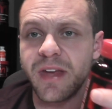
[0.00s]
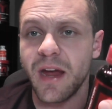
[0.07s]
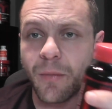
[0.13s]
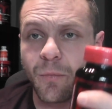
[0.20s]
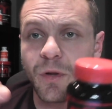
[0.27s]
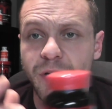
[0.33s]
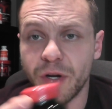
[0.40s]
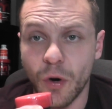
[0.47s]
You
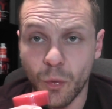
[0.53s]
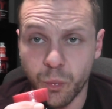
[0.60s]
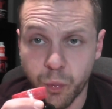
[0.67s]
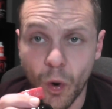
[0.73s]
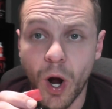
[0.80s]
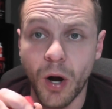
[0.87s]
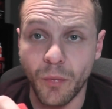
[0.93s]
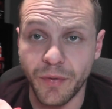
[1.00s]
can't really go
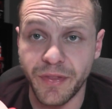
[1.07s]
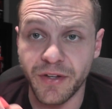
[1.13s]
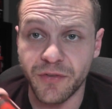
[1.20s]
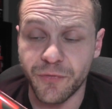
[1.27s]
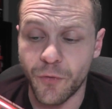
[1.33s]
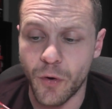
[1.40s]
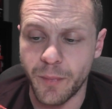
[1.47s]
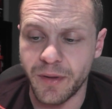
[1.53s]
wrong with
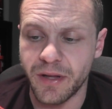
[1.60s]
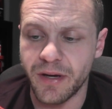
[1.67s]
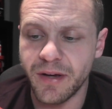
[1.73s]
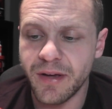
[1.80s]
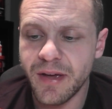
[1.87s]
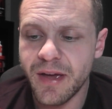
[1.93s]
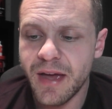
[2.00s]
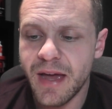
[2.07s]
this formula.